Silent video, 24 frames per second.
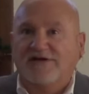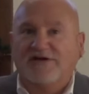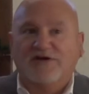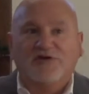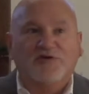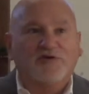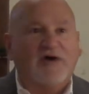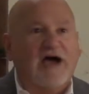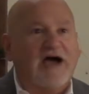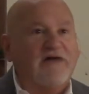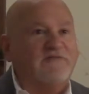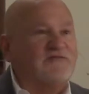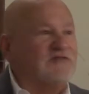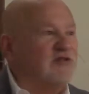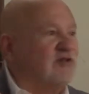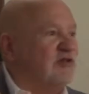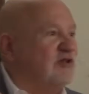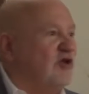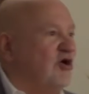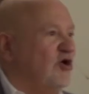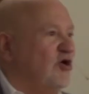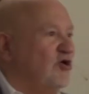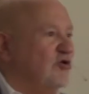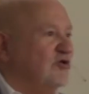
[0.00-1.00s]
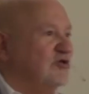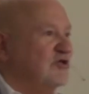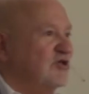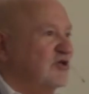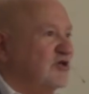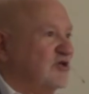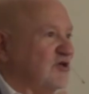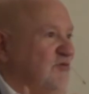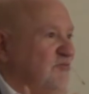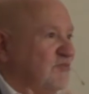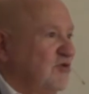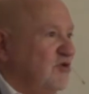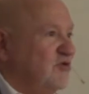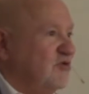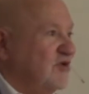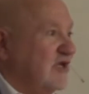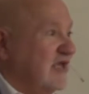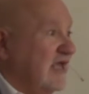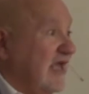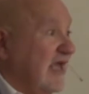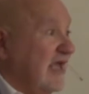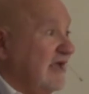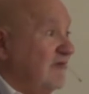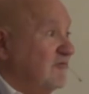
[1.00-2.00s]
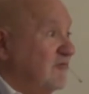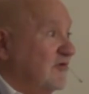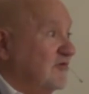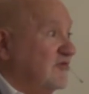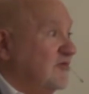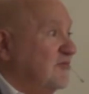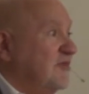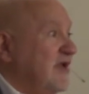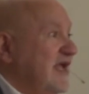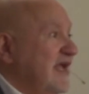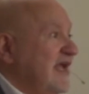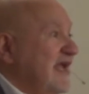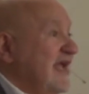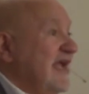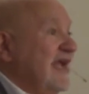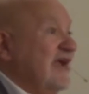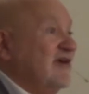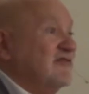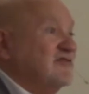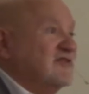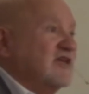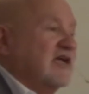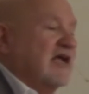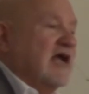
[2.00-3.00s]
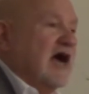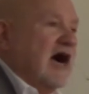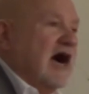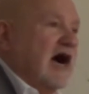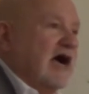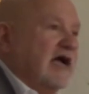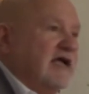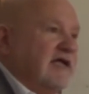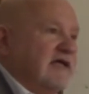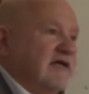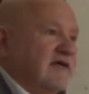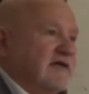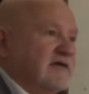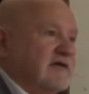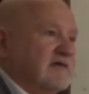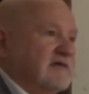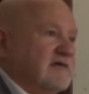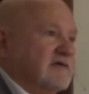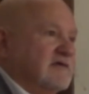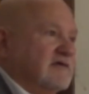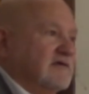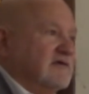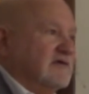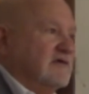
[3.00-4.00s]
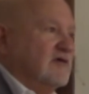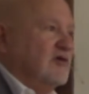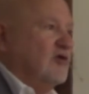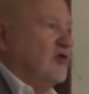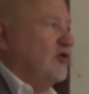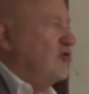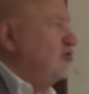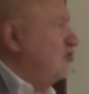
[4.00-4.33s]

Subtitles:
You have to learn to communicate with them. Here's a guy who